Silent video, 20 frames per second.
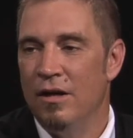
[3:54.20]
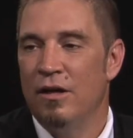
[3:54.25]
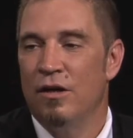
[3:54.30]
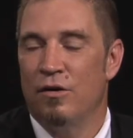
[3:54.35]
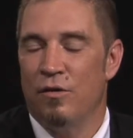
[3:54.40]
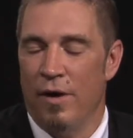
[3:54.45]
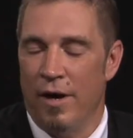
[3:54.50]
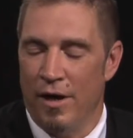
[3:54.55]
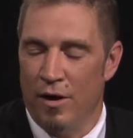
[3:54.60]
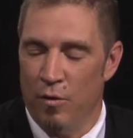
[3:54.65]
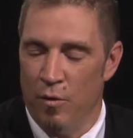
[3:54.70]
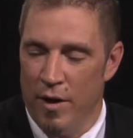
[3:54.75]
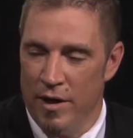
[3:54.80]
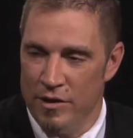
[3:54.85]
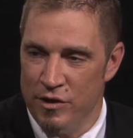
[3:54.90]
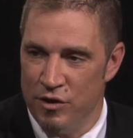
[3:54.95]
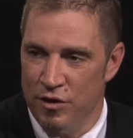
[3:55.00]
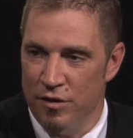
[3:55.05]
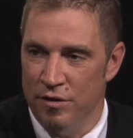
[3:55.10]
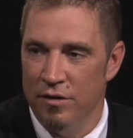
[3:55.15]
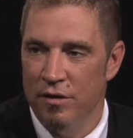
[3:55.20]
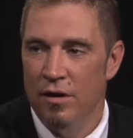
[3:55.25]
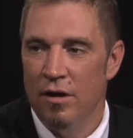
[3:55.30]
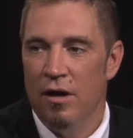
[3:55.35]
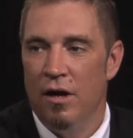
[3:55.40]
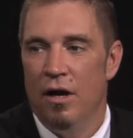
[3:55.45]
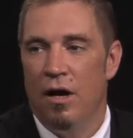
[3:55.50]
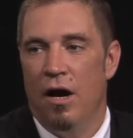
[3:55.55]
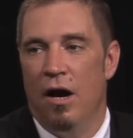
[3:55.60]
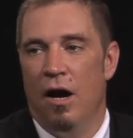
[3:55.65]
Great question.
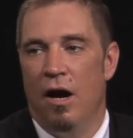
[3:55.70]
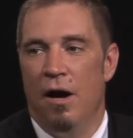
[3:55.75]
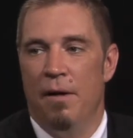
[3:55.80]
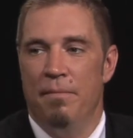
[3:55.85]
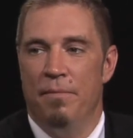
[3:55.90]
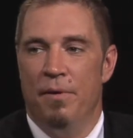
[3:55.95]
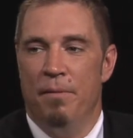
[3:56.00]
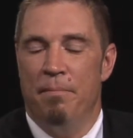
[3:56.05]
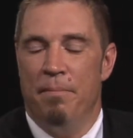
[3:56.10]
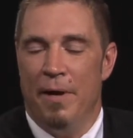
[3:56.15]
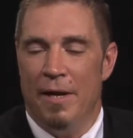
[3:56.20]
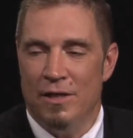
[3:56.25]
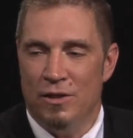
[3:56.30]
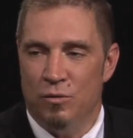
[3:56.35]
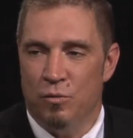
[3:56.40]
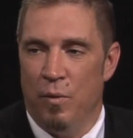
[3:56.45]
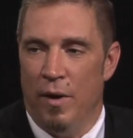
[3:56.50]
The best